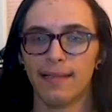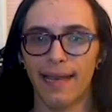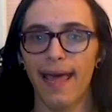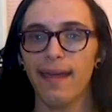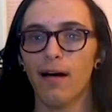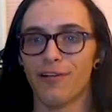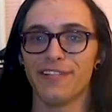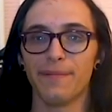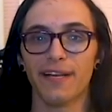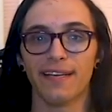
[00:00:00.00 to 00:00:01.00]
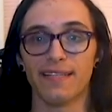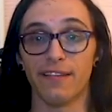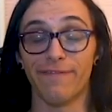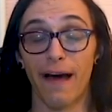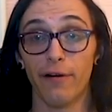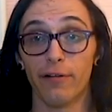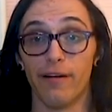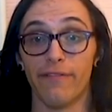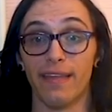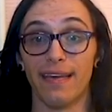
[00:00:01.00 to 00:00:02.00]
Today, our subject is the founder
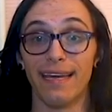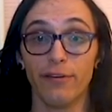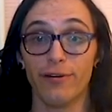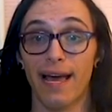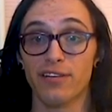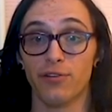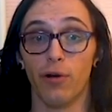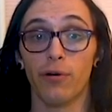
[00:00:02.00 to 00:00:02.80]
of the International